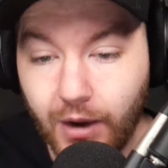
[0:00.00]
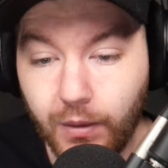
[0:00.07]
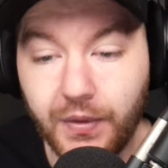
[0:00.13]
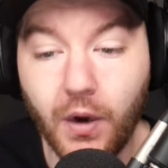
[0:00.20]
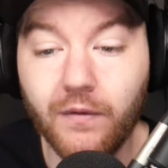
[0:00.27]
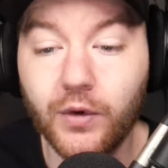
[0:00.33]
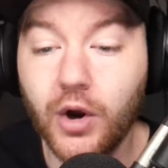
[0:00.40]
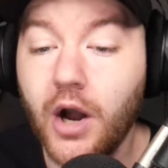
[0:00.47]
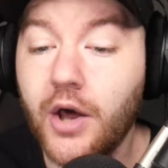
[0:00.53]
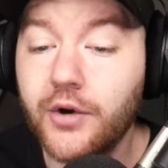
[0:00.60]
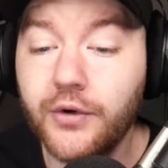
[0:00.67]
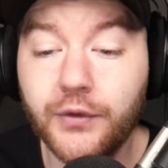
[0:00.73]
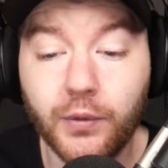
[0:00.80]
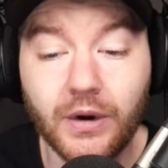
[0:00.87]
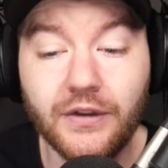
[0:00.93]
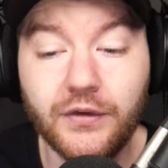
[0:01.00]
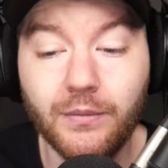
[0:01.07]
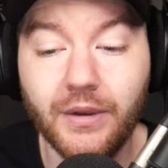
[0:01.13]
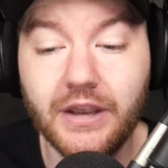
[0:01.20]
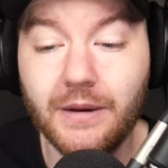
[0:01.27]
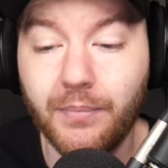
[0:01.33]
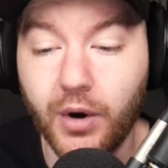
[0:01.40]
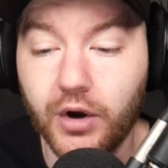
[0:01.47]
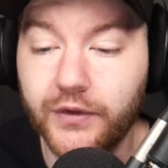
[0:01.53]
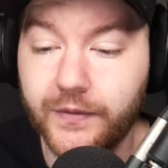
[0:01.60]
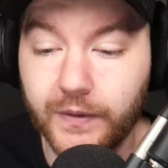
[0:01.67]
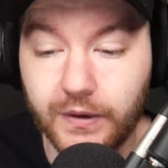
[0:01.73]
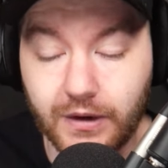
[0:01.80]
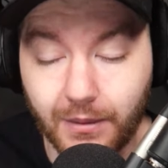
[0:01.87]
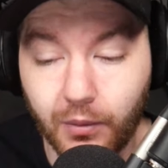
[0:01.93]
With over 122 million parts
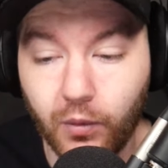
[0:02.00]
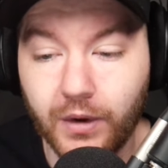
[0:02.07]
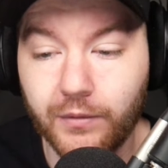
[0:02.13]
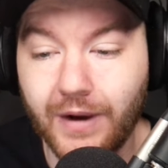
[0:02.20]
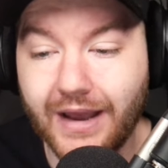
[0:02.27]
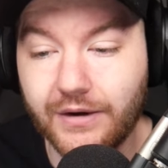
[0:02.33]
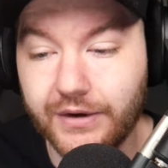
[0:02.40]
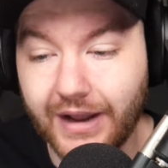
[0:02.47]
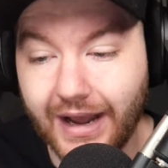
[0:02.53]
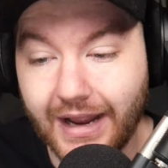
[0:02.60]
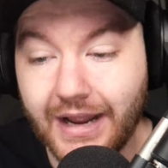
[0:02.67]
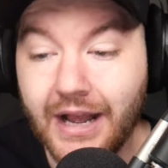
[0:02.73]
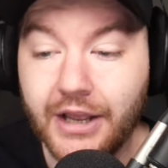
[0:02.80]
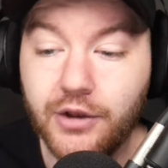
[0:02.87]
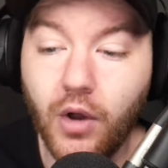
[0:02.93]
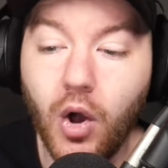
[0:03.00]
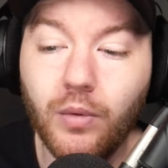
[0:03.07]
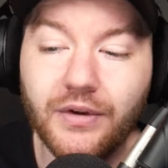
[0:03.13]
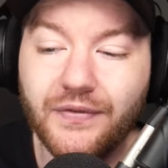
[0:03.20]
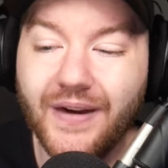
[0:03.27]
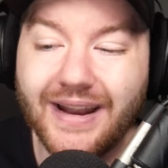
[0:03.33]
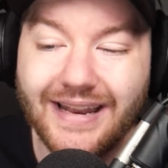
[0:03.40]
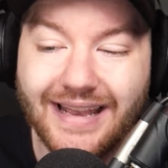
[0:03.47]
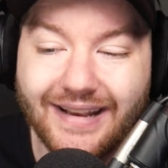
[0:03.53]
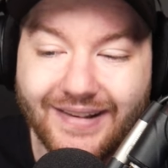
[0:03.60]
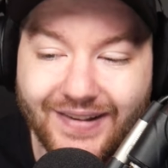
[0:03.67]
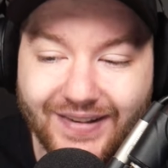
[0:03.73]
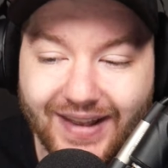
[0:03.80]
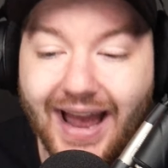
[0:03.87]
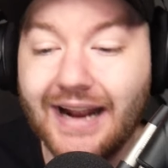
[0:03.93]
for your number one ride or die, you'll always find
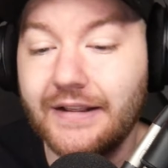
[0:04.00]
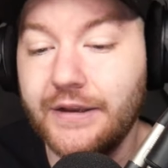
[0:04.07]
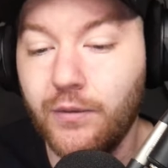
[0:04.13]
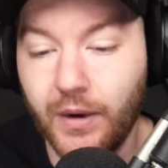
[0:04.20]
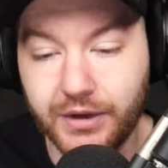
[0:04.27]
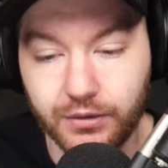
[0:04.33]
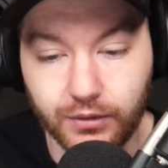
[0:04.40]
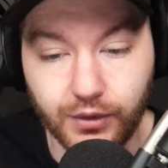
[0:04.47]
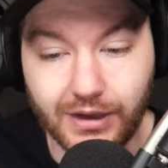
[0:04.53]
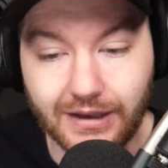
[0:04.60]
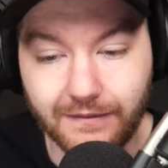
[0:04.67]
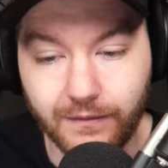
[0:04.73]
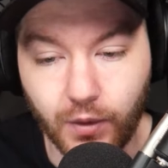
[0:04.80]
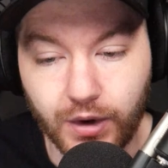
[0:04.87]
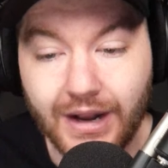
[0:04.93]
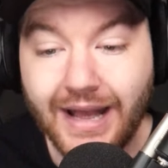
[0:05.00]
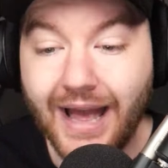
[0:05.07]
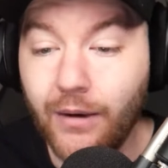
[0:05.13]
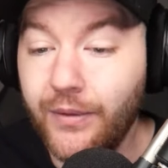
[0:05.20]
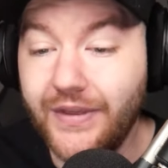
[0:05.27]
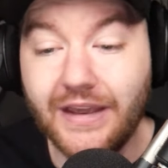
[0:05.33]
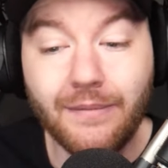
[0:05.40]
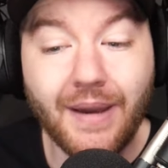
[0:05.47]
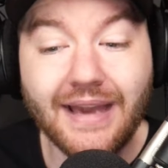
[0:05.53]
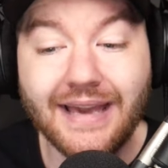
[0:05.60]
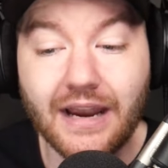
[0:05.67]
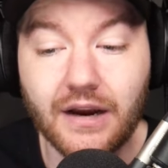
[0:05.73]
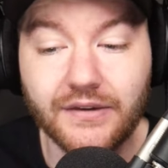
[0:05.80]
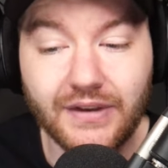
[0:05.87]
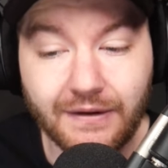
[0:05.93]
exactly what you're looking for. And with eBay
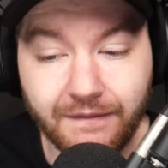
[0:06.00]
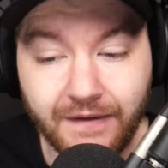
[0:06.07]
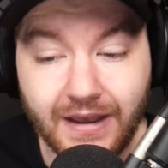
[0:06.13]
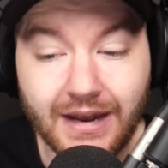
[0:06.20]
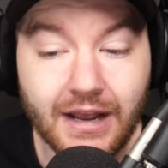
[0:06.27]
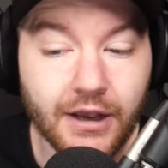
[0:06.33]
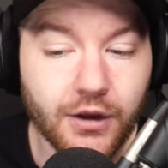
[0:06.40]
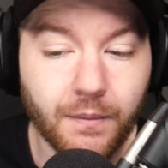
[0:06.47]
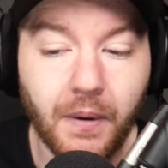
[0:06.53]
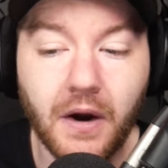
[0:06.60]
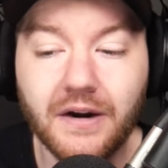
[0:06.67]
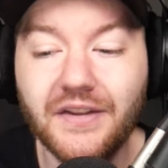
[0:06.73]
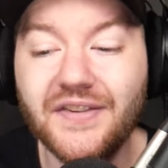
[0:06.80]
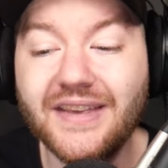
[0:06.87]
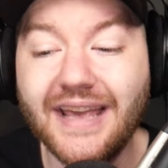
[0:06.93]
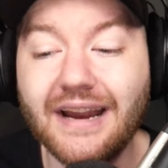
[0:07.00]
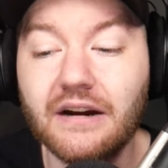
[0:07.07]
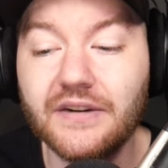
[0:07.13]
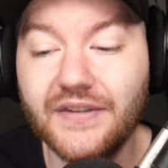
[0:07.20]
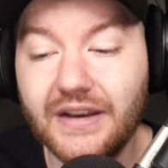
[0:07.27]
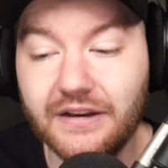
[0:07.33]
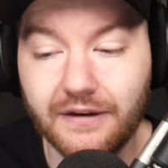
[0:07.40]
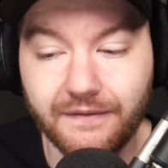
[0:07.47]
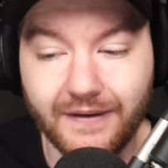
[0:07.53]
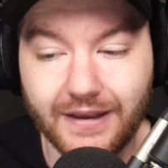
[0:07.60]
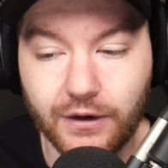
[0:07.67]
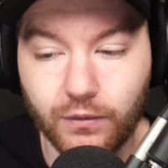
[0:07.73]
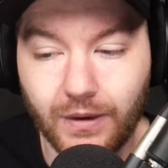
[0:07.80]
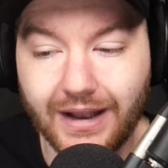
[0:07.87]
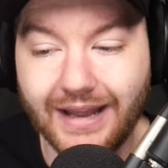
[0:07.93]
Guaranteed Fit, your part is guaranteed to fit
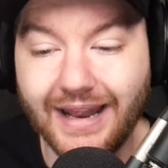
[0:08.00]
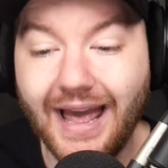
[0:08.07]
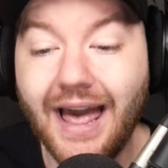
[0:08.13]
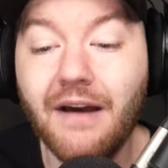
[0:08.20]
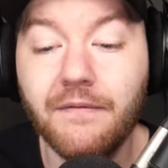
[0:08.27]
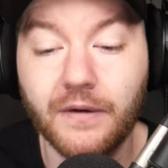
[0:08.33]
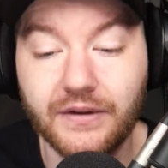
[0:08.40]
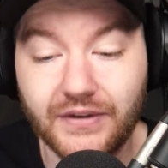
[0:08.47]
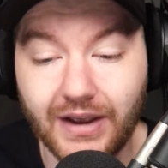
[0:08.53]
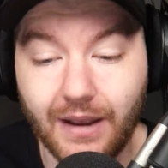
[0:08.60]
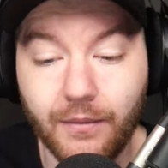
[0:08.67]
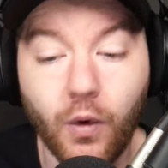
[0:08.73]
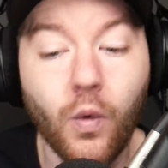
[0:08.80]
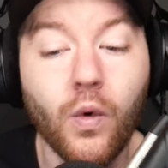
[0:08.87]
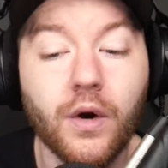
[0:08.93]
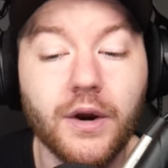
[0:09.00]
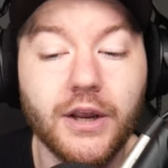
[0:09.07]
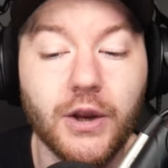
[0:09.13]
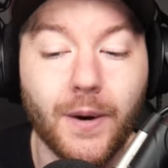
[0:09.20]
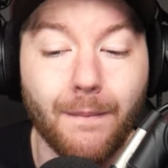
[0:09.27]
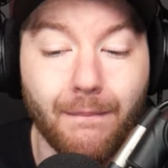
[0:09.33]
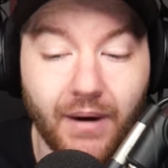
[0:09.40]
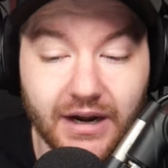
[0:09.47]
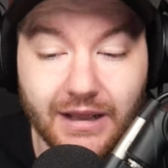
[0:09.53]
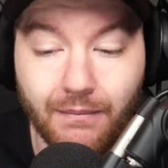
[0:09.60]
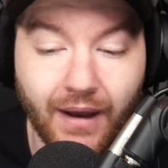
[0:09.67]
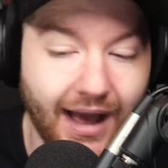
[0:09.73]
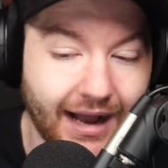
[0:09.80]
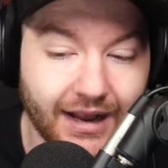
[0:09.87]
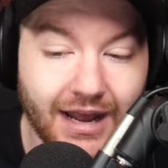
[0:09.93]
your ride every time or your money
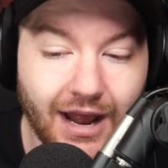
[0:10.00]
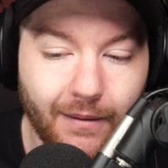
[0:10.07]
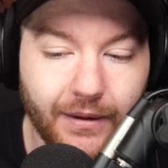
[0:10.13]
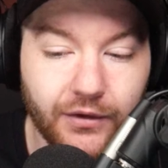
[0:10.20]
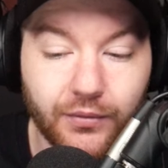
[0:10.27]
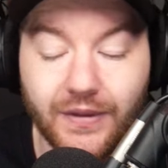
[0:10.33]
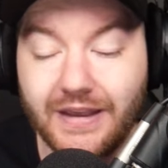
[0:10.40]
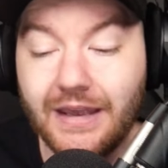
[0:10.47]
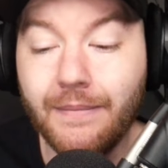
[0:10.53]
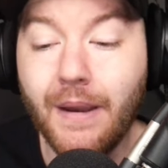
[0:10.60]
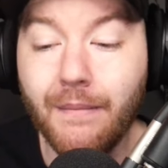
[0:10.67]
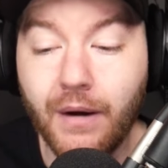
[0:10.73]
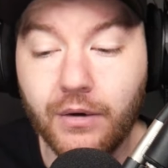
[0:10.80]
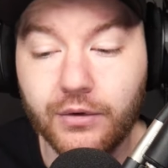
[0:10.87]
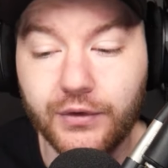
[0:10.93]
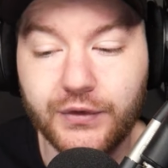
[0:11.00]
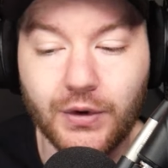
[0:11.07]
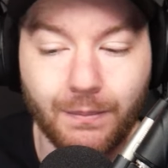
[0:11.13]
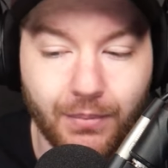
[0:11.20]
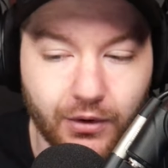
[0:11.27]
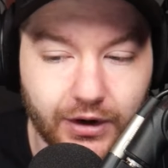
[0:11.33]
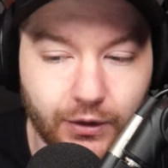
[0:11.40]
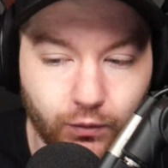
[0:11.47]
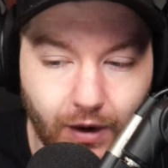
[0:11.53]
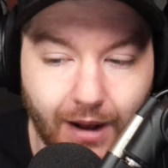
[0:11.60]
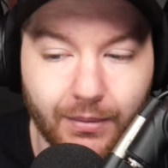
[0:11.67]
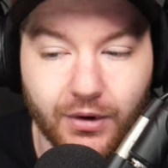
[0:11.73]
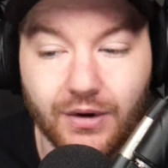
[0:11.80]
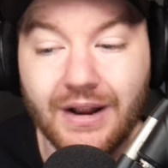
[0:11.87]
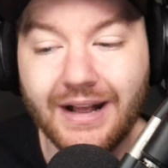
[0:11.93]
back. Because with eBay Motors, you're burning
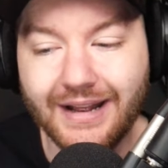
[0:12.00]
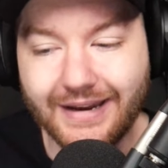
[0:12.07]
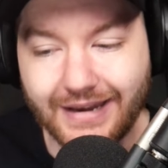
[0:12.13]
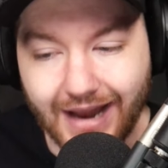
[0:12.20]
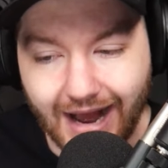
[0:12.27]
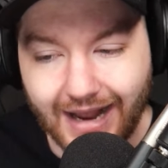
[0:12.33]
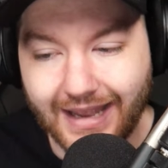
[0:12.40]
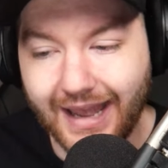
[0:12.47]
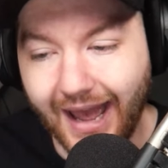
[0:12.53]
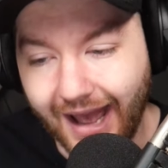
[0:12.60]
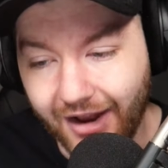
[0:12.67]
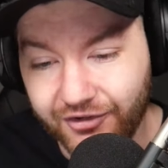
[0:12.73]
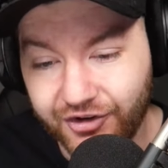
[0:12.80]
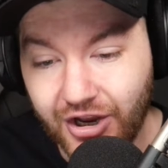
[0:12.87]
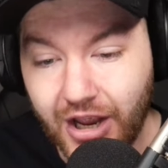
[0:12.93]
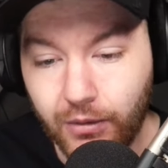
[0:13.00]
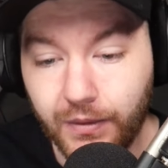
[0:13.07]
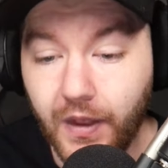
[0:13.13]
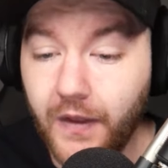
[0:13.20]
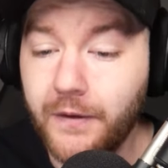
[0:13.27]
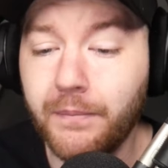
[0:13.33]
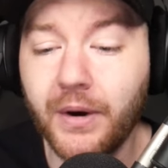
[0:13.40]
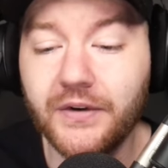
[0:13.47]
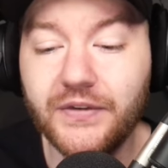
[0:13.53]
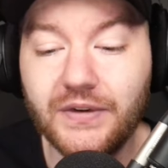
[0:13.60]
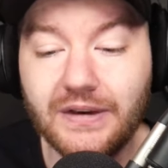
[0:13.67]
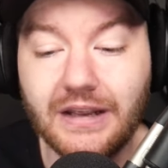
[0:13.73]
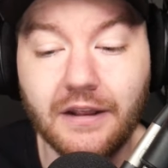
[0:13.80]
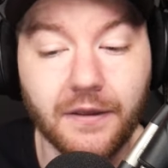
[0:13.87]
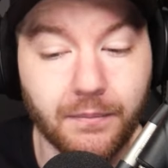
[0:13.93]
rubber, not cash. With all the parts you
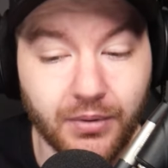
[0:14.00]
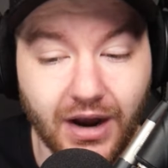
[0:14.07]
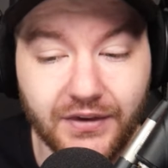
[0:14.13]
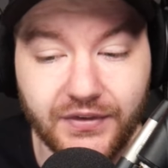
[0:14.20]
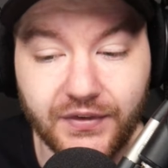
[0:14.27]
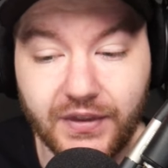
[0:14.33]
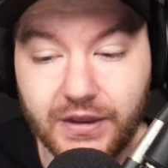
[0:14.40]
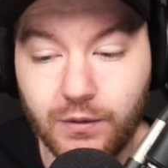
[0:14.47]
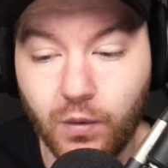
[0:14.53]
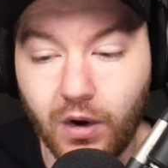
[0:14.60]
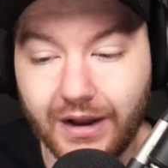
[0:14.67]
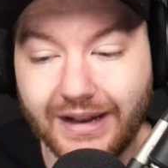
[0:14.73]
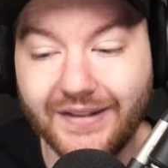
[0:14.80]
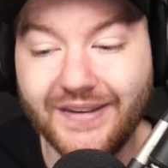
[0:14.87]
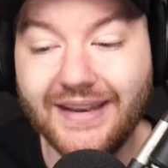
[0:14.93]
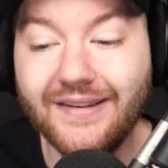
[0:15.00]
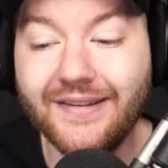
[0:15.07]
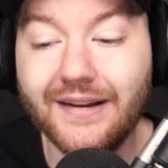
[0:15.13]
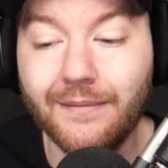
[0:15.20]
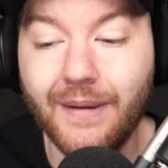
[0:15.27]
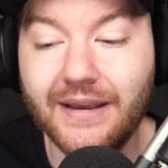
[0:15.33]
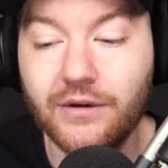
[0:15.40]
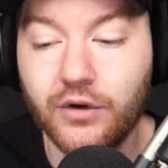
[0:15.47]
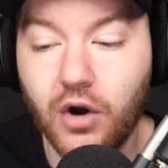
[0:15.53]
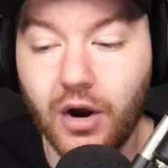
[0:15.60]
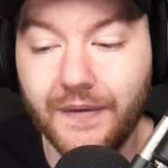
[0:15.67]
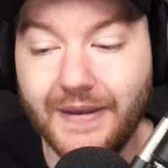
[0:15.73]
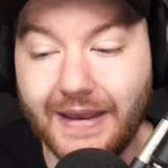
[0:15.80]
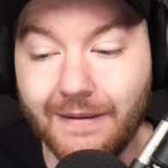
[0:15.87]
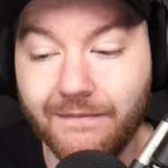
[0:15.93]
need at the prices that you want, it's easy to make your
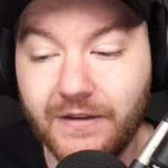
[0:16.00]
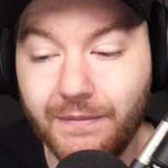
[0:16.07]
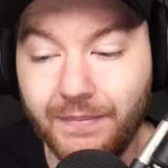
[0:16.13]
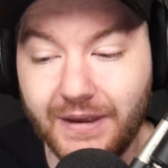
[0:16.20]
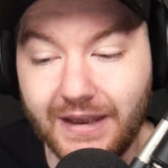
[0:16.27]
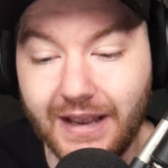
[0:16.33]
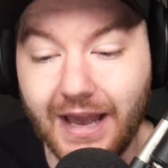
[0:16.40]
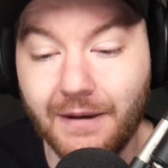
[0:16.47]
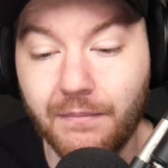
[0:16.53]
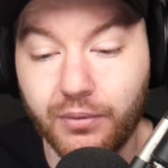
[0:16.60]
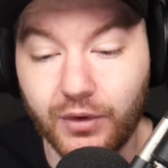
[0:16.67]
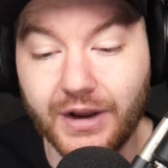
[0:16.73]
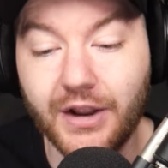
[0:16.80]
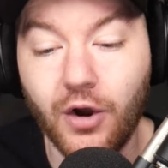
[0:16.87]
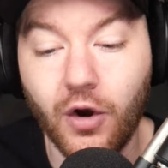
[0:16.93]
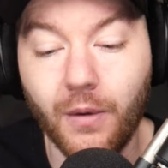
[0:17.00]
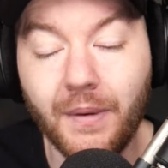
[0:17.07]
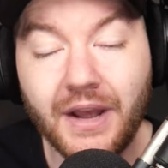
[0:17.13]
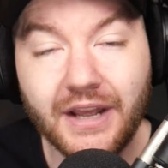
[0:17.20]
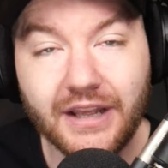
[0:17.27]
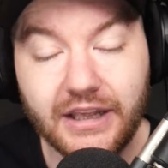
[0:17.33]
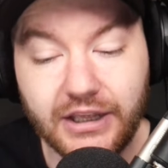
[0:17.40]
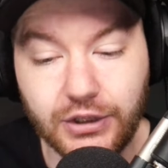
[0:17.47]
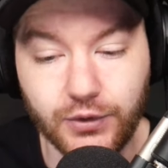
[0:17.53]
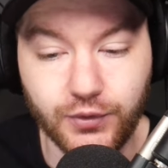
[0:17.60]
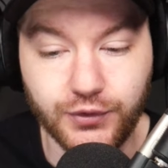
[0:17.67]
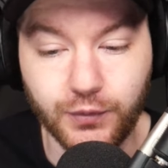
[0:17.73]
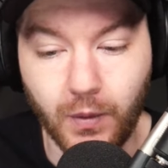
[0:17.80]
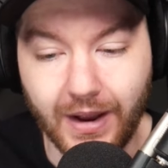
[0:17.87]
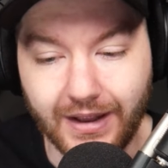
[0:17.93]
car the MVP and bring home
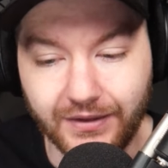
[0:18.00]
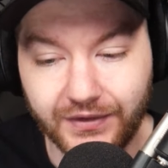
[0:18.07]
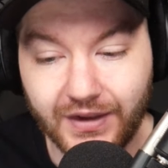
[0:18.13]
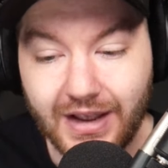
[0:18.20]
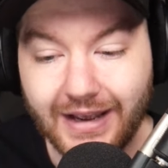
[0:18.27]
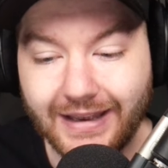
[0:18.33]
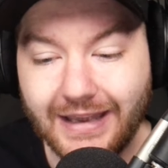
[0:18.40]
huge wins.